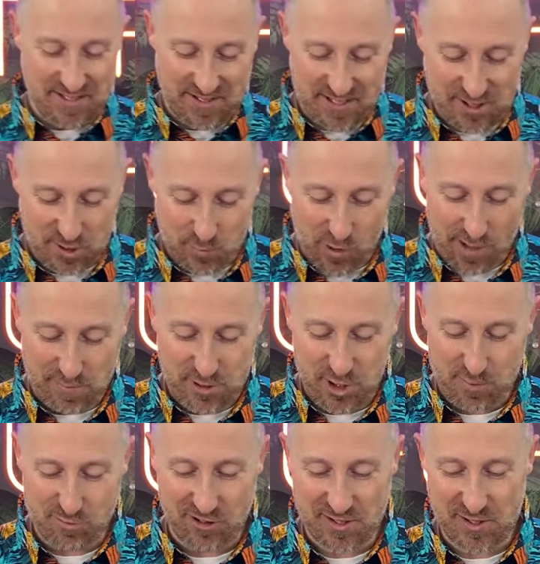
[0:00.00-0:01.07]
This is what I'm
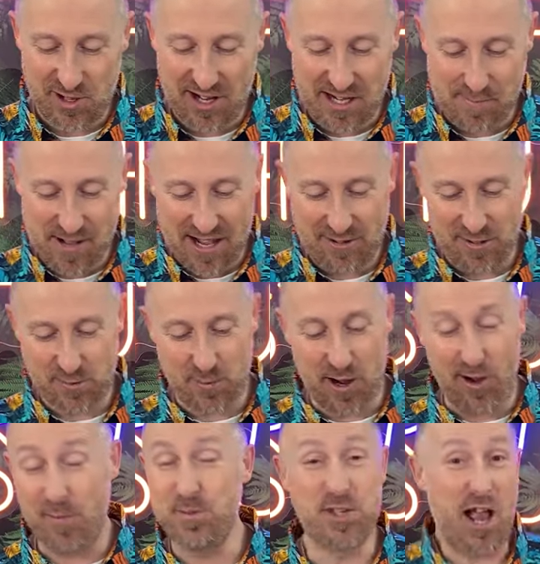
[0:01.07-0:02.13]
super excited about as
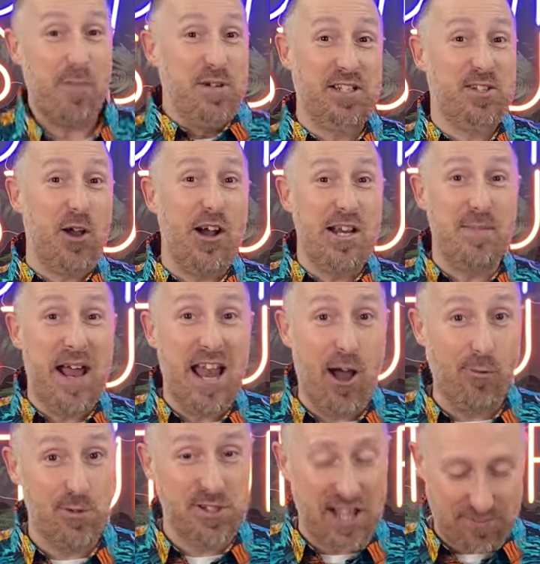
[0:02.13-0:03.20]
well. I'm excited about the
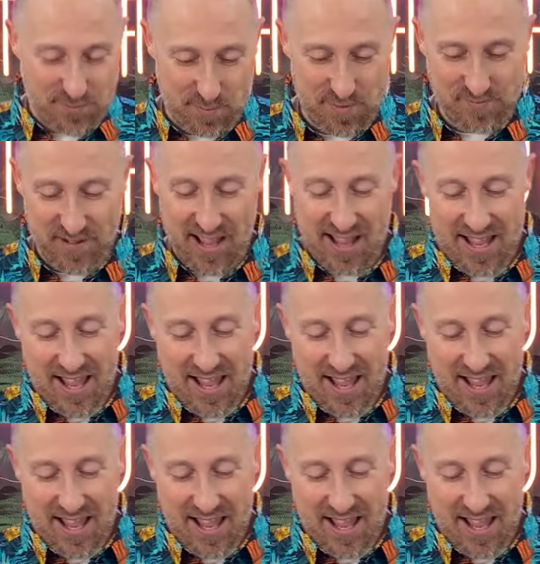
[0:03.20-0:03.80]
whole stuff, to be fair.